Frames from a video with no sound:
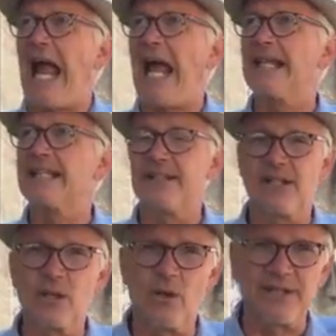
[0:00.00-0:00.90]
and
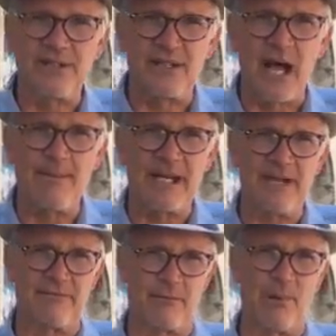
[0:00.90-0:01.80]
they're going to
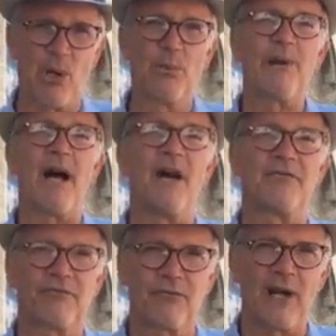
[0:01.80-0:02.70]
nominate for Pope a
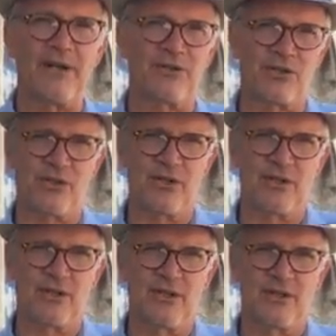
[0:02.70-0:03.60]
French
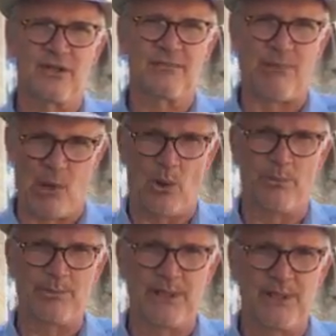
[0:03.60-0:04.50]
Pope
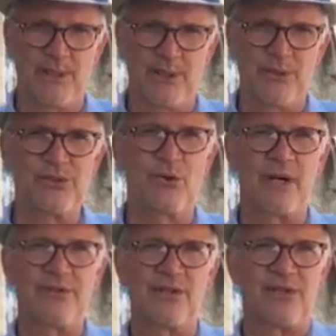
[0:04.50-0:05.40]
who's
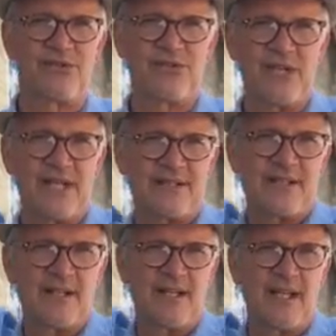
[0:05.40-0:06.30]
going to
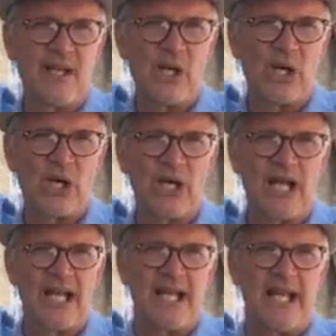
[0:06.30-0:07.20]
sit here
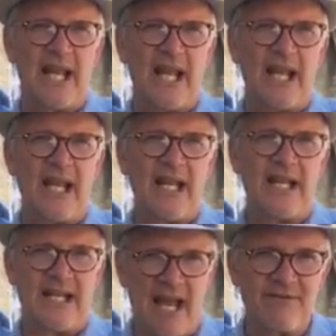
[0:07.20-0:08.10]

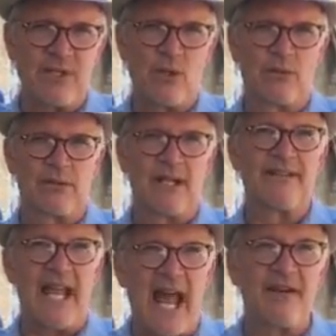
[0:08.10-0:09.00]
in Avignon,
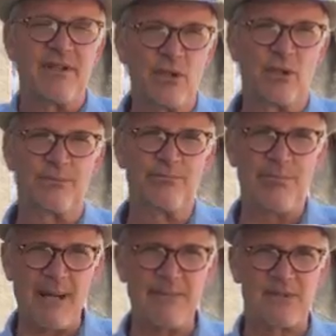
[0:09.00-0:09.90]
the Avignon
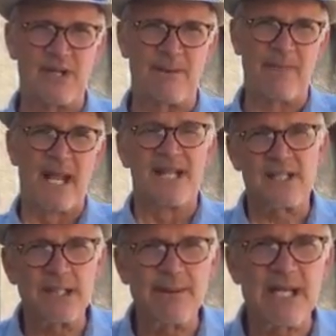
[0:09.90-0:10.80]
papacy. It's
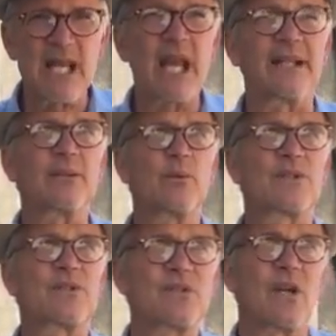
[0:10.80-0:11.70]
going to begin
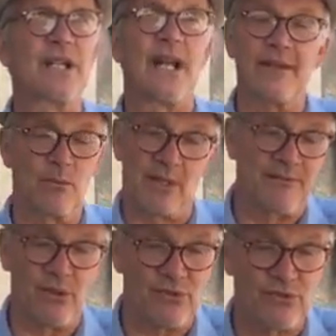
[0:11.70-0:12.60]
what's another one
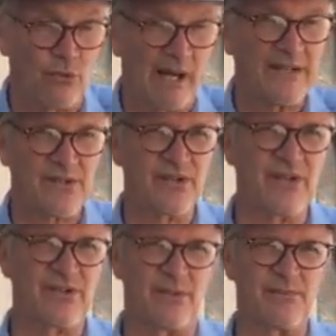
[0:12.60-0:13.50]
of those great
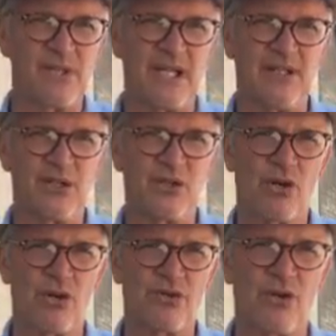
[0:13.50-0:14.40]
schisms in the
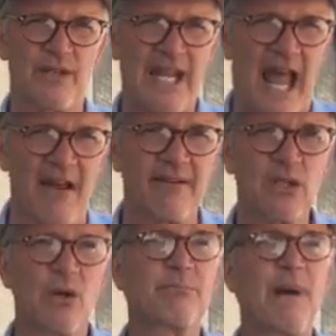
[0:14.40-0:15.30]
church called the
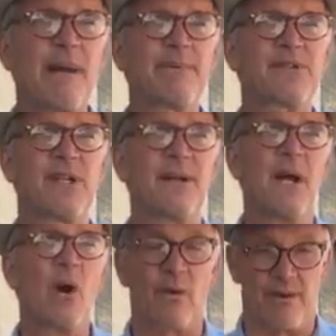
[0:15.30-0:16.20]
Avignon papacy,
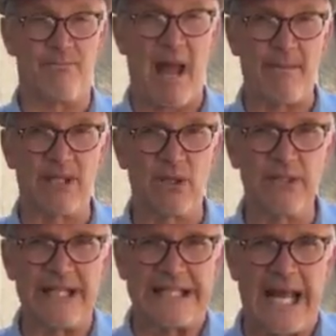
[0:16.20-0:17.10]
or the
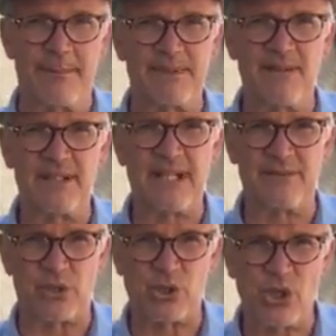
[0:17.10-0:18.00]
Babylonian captivity
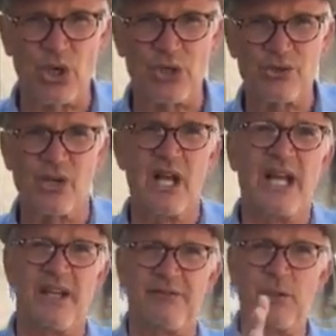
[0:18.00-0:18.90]
of the church,
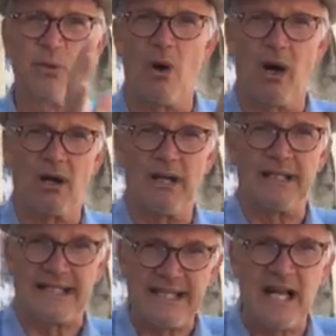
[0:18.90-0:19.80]
if you are
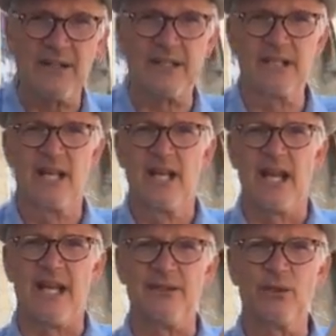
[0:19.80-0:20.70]
an Italian
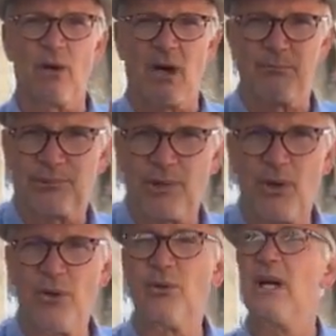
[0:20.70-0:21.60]
and you are a
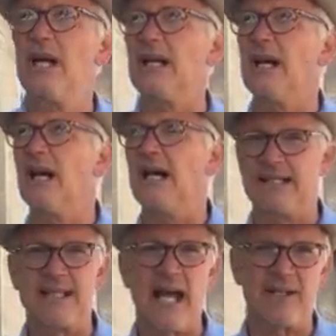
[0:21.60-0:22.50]

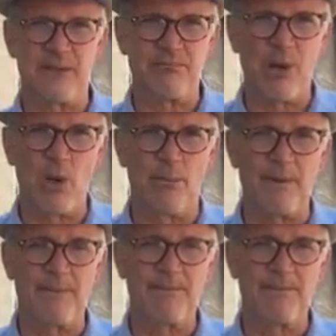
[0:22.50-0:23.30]
pro-Italian pope.